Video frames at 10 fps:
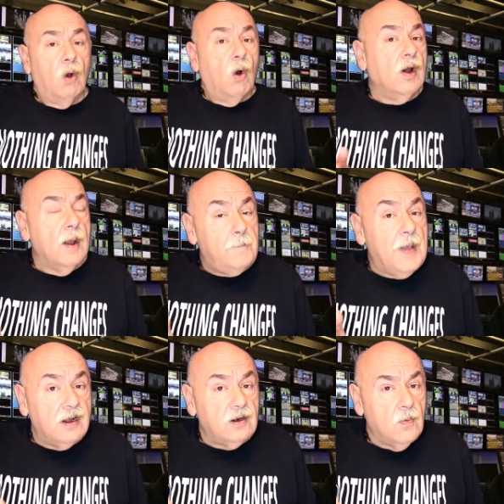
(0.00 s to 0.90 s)
Or a
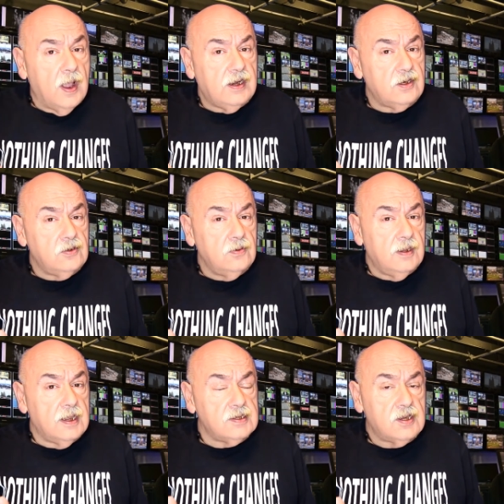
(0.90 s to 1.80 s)
better way to do
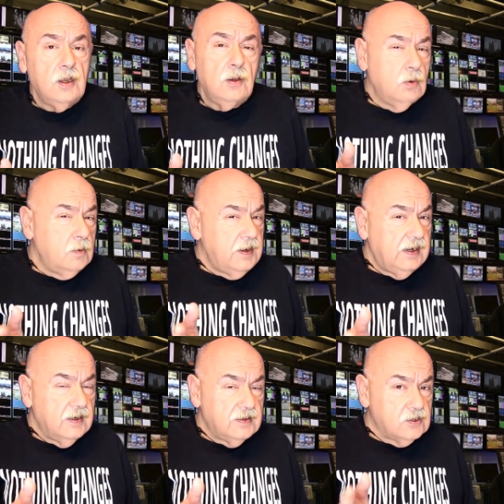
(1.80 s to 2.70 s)
this would be
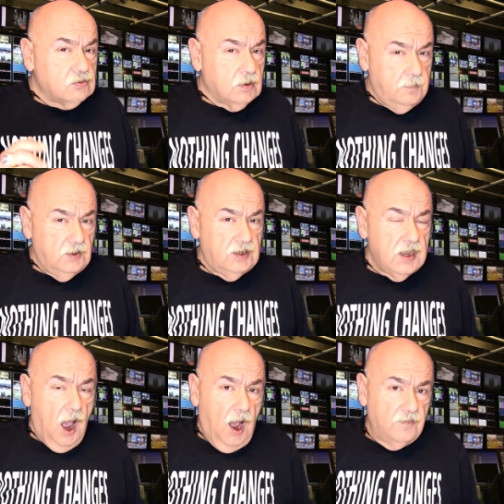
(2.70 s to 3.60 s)
to distribute the
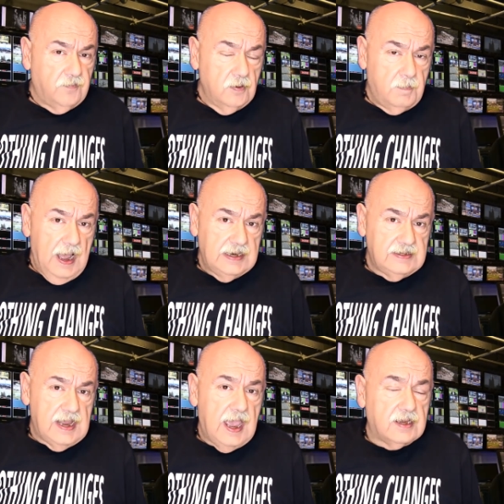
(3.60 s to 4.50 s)
offer by
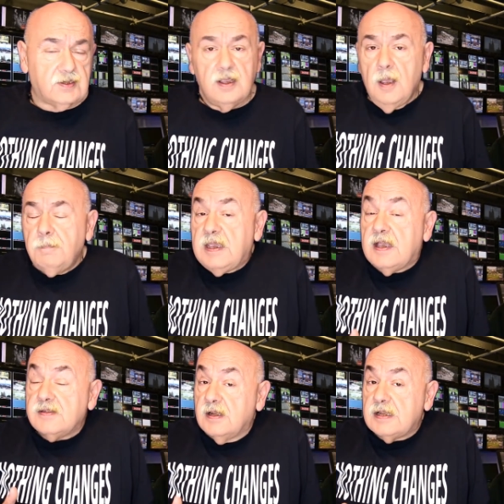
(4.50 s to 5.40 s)
text.
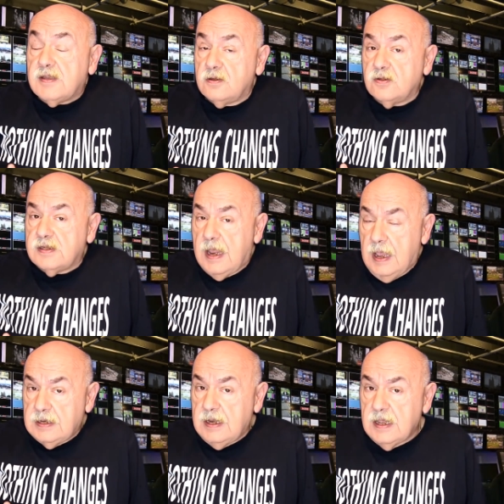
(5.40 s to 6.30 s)
Because let's
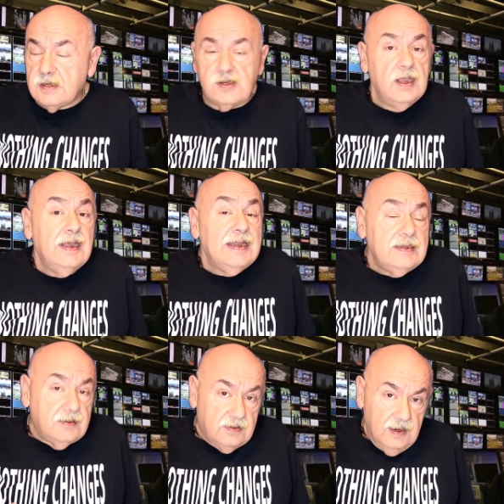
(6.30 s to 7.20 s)
understand this.
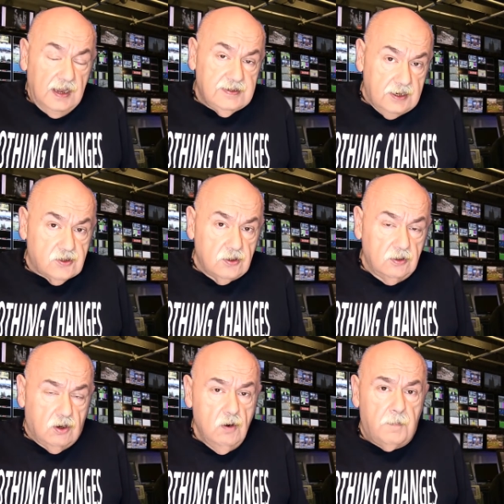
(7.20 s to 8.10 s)
Digital
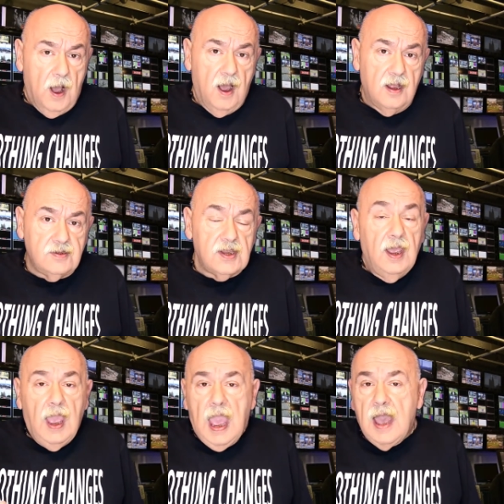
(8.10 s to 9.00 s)
coupons
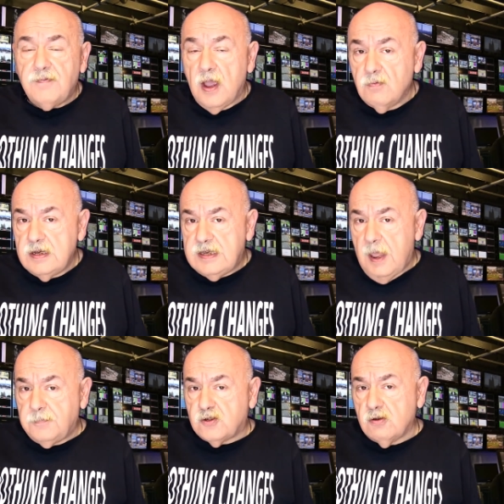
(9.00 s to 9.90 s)
have a
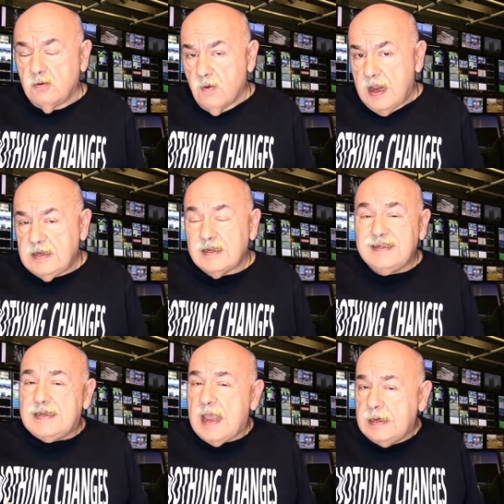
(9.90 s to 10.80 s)
redemption rate
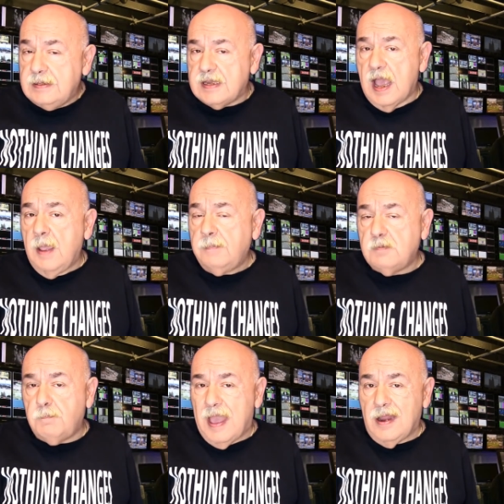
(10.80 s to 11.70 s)
10 times
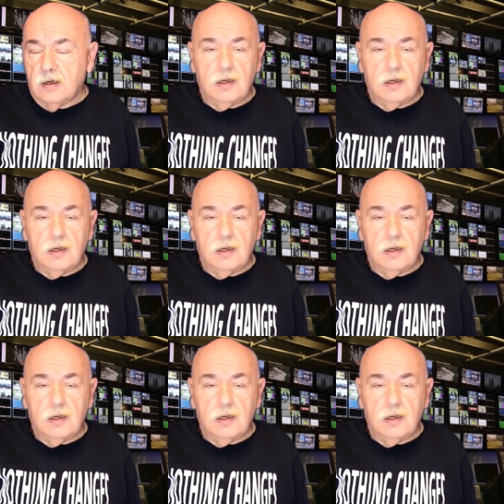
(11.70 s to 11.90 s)
better